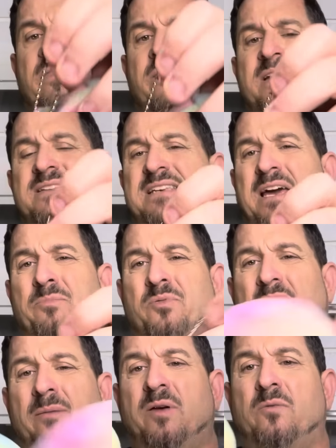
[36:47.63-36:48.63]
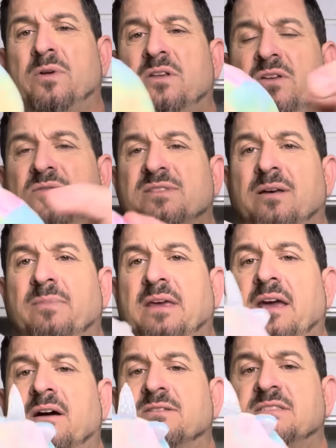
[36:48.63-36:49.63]
this. I probably would use something
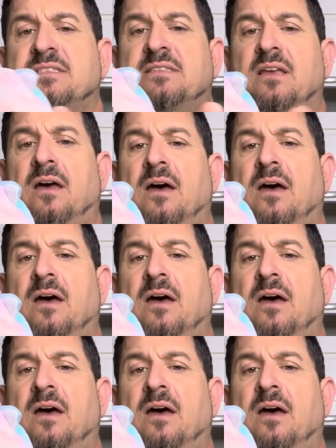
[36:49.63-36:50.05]
else